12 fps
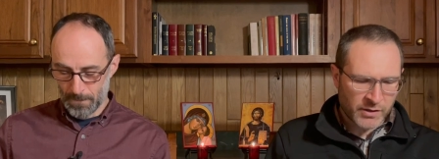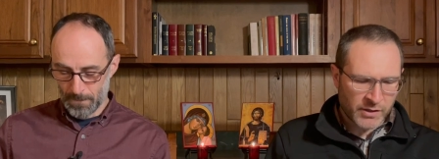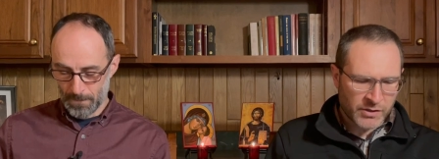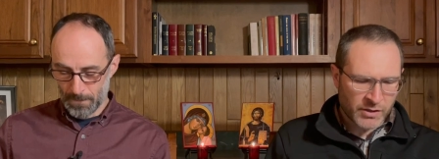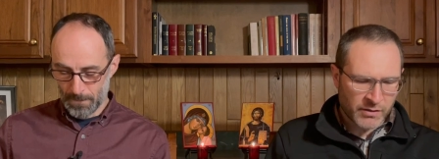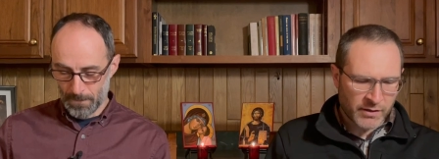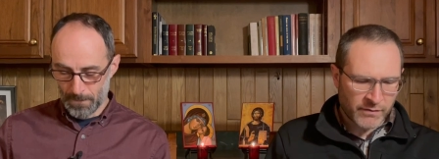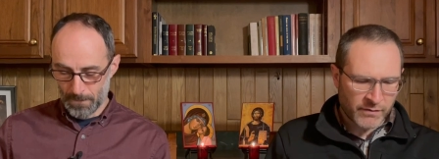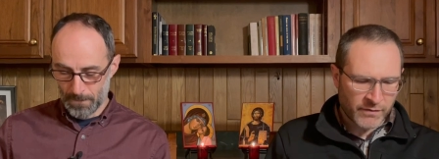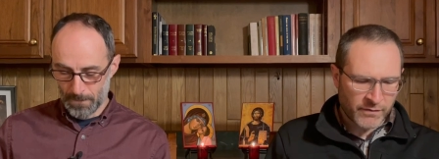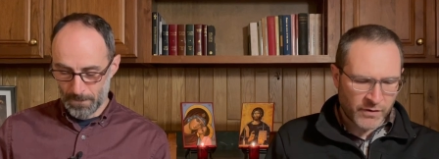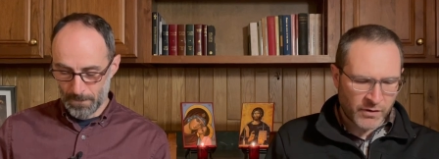Speaker 1: he shall
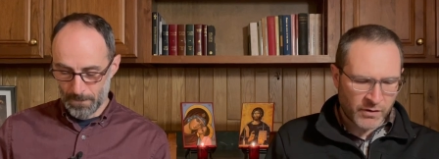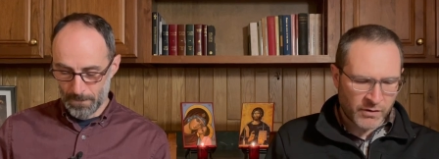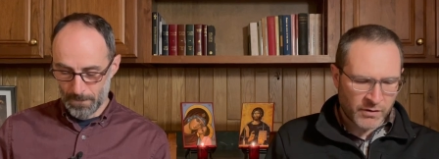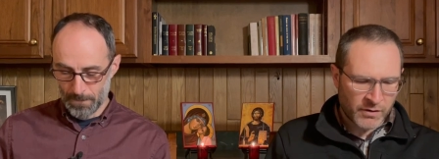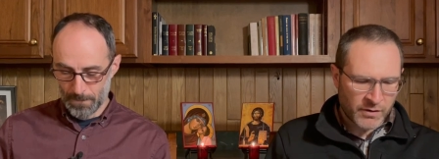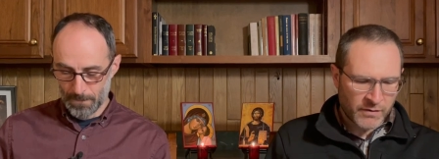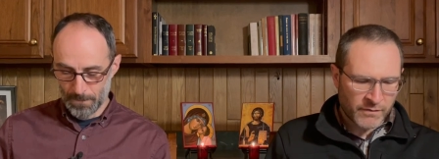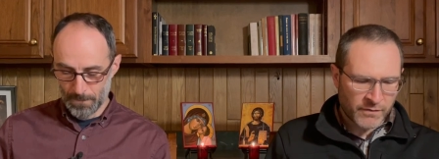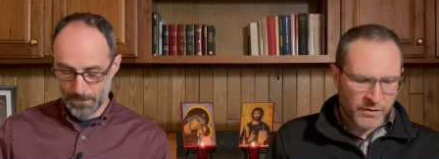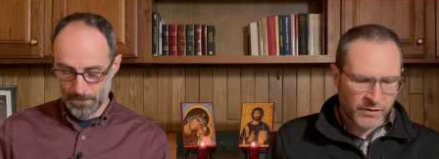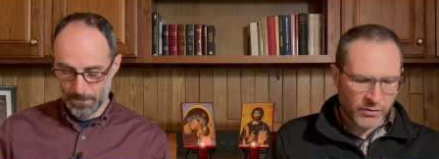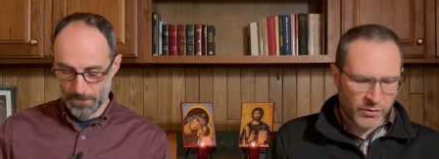never fall, for
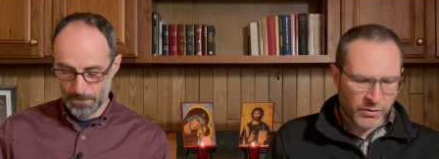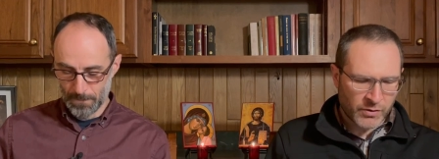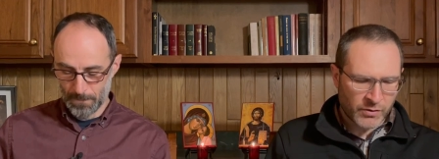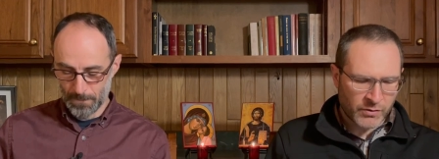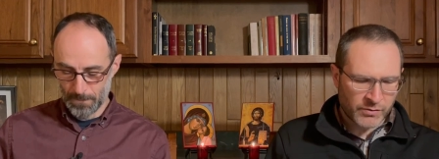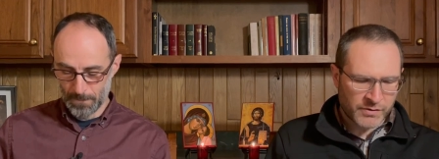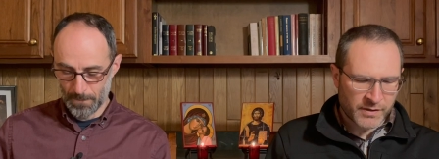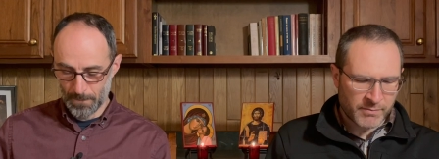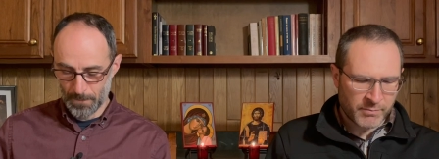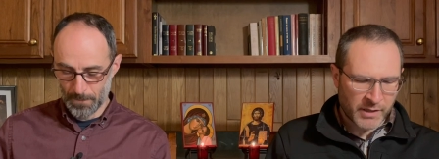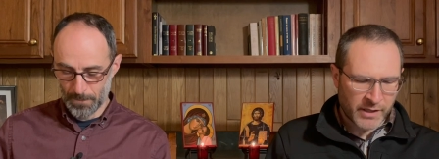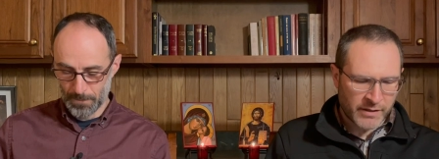the Lord holds
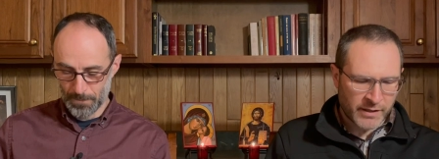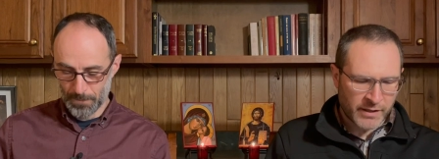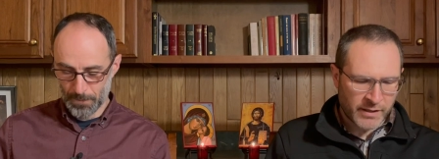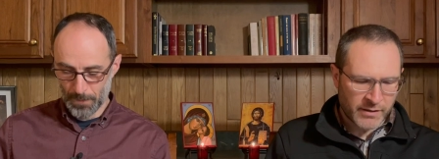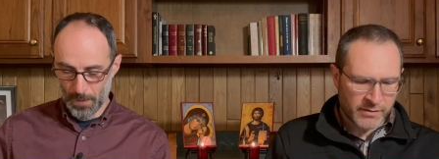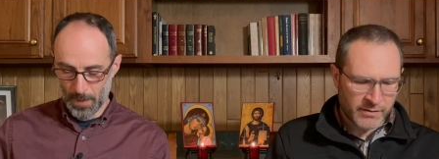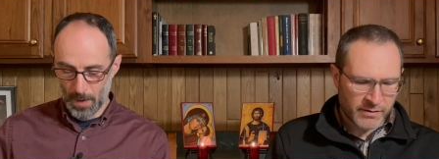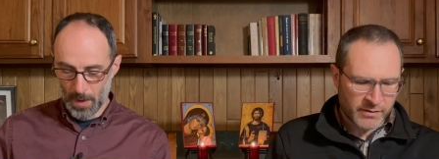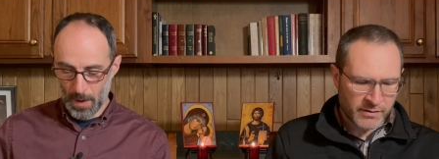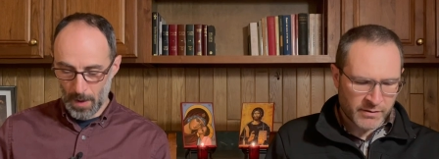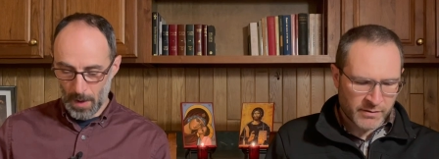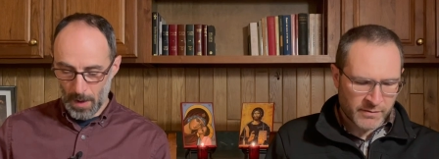him by the hand.
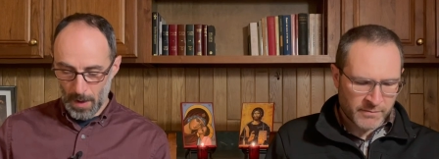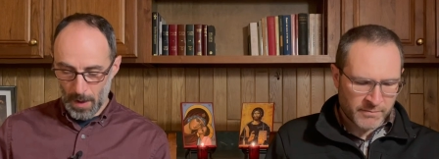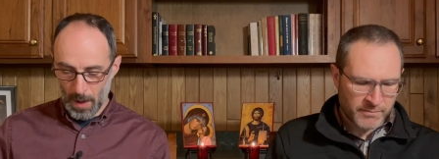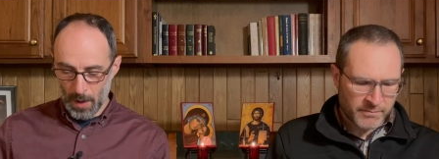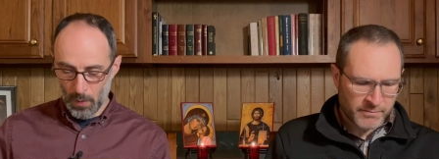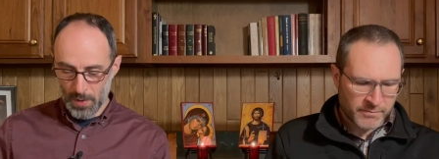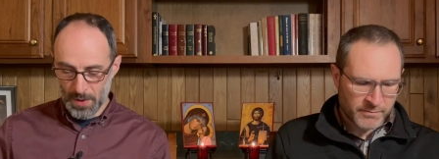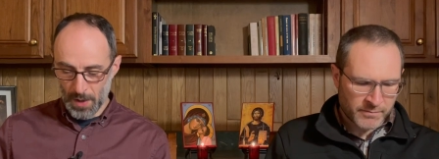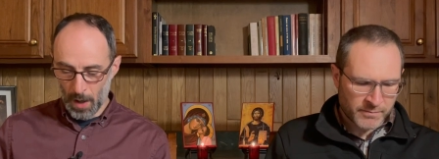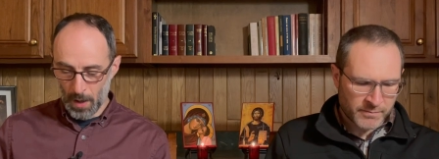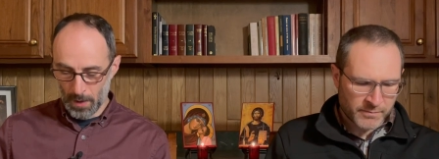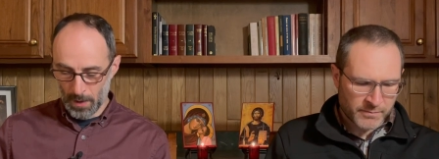
Speaker 2: I was
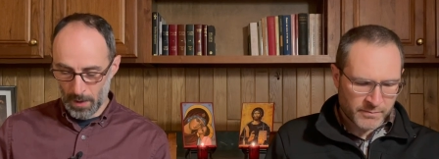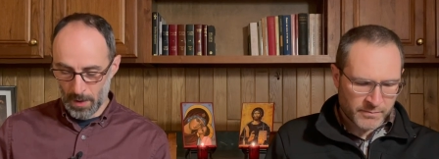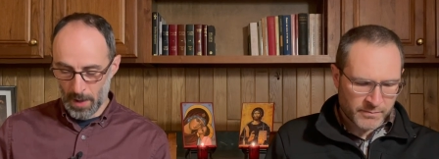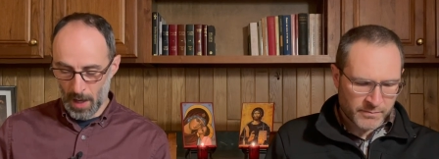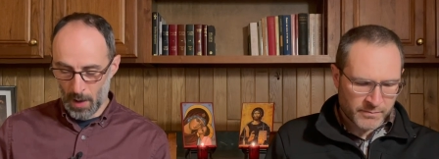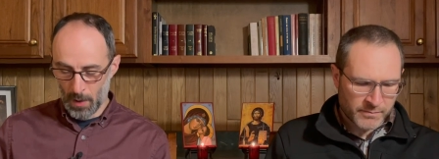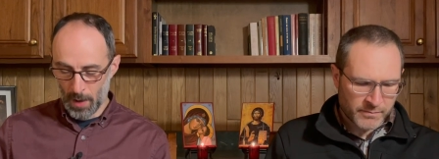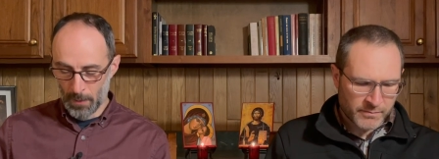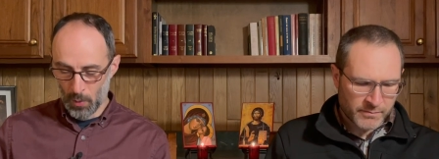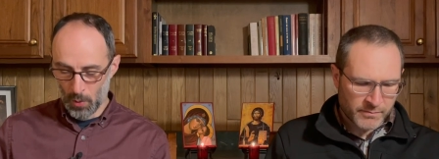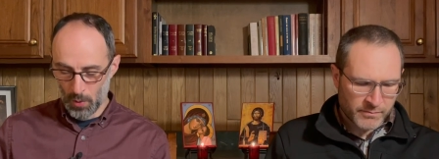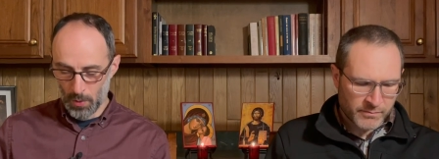young, and now I am
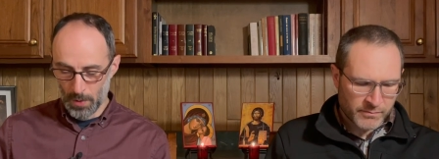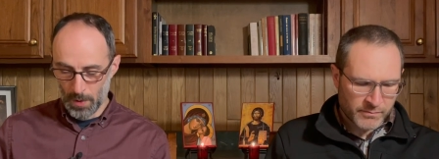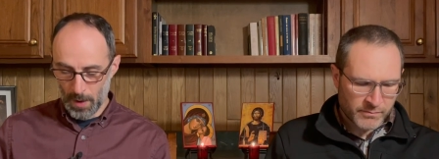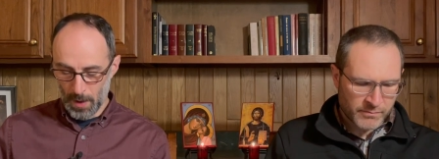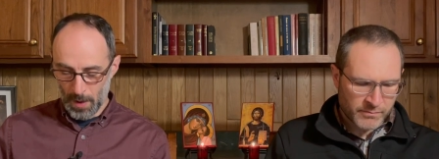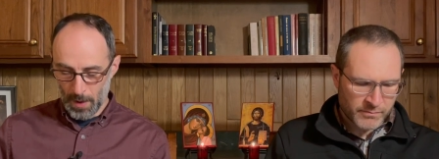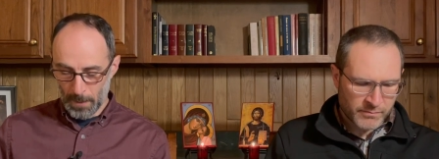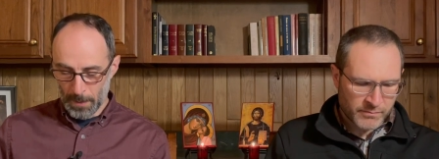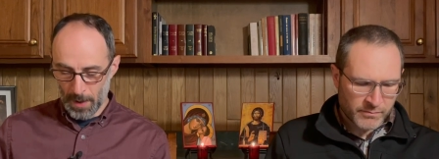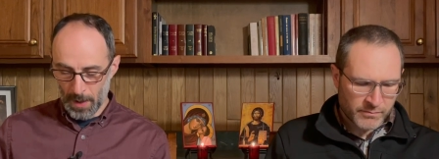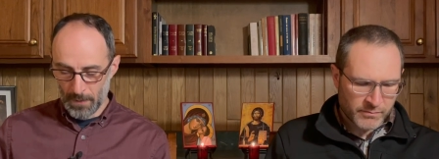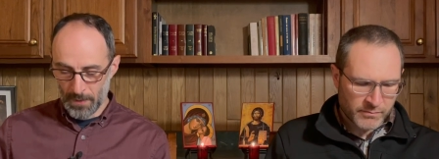old,
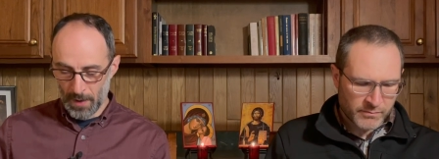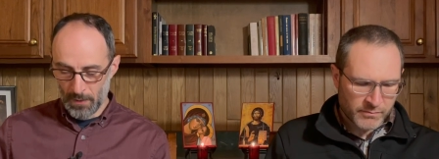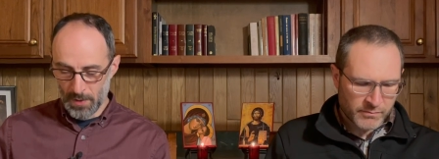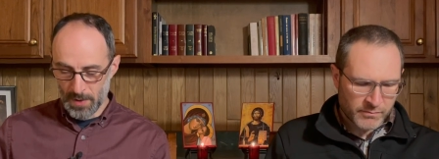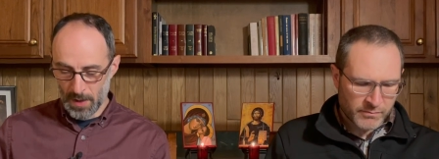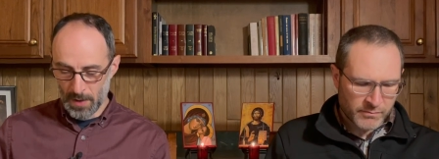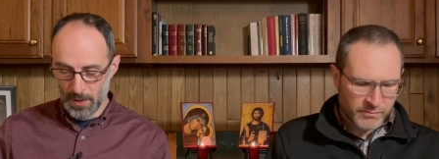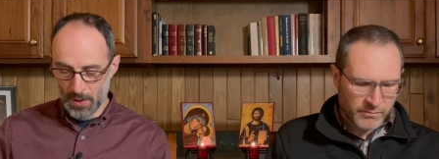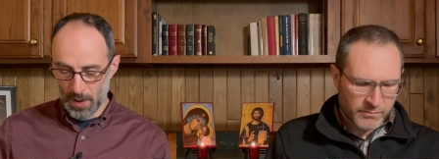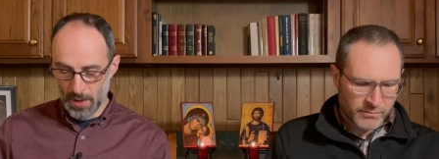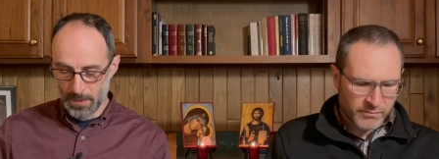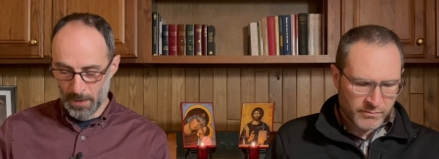but I have never seen the
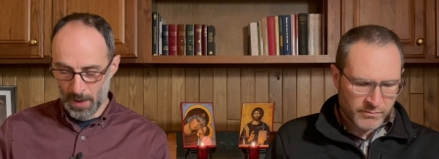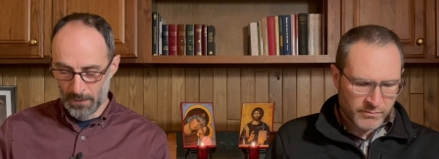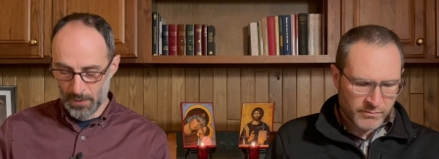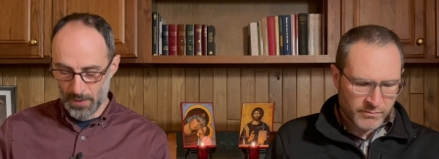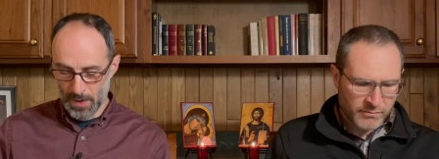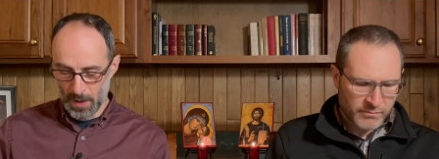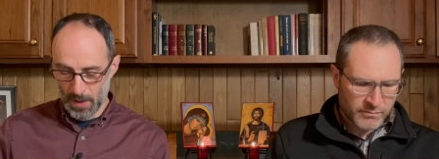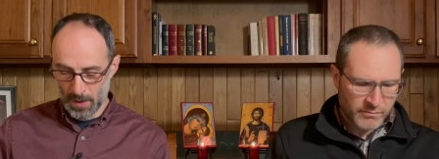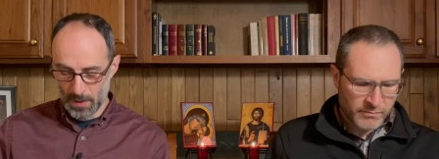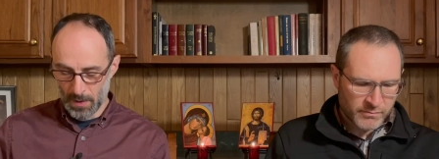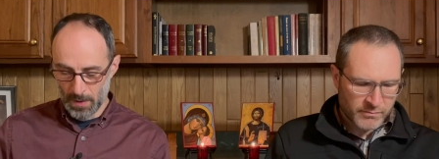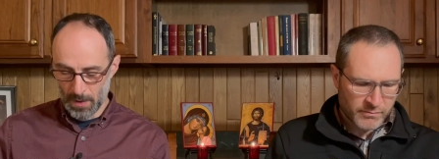just man
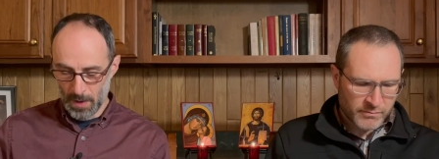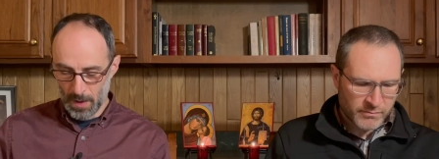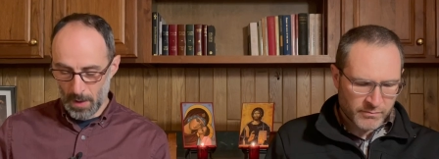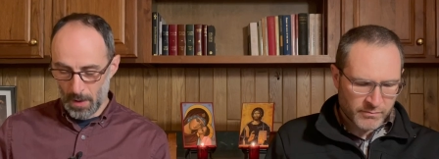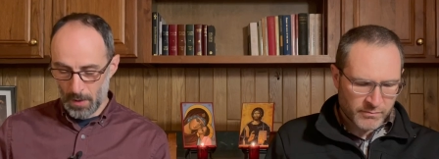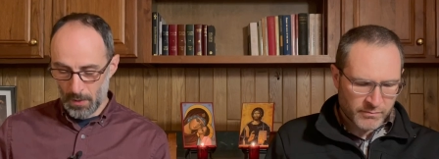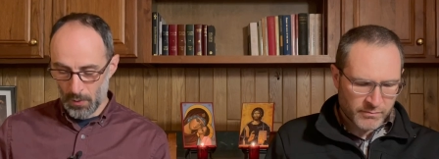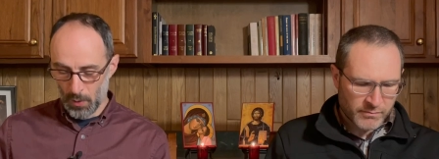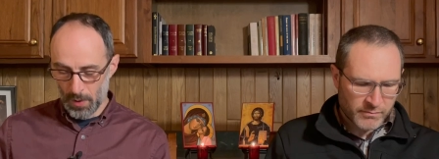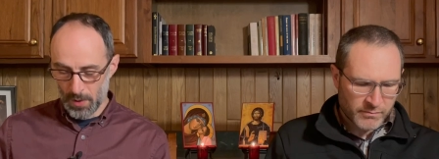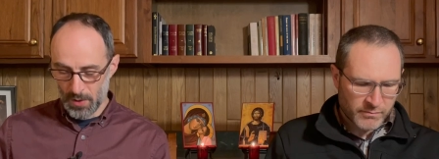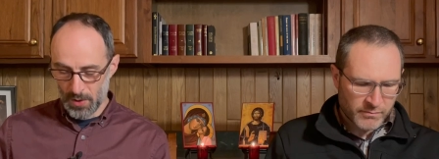forsaken, nor his